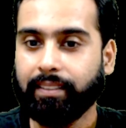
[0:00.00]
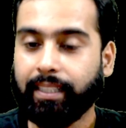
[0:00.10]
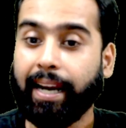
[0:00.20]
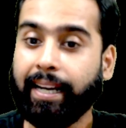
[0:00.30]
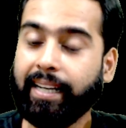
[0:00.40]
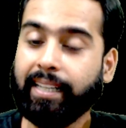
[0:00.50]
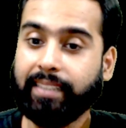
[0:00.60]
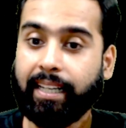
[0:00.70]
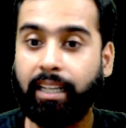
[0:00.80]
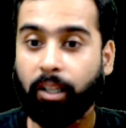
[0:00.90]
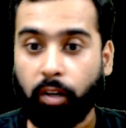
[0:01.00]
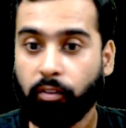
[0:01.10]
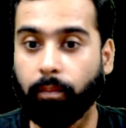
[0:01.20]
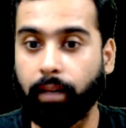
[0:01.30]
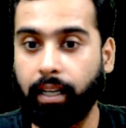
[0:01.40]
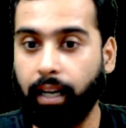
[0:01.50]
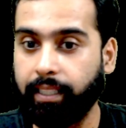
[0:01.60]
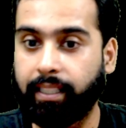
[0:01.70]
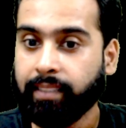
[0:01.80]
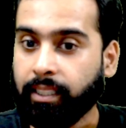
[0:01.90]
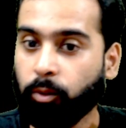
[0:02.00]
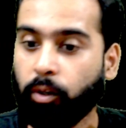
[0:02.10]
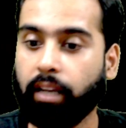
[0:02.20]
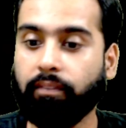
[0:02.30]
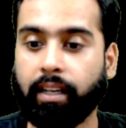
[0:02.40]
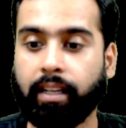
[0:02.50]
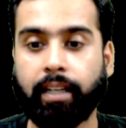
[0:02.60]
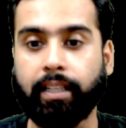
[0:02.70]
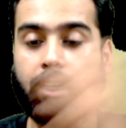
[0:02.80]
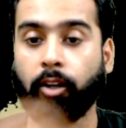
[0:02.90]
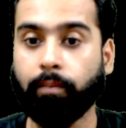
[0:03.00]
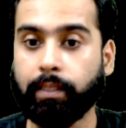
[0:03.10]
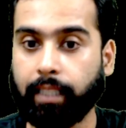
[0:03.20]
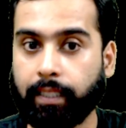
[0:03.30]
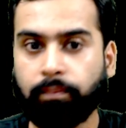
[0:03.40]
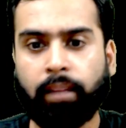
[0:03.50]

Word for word: the candidates that are not from Karnataka, that do not have Karnataka domicile.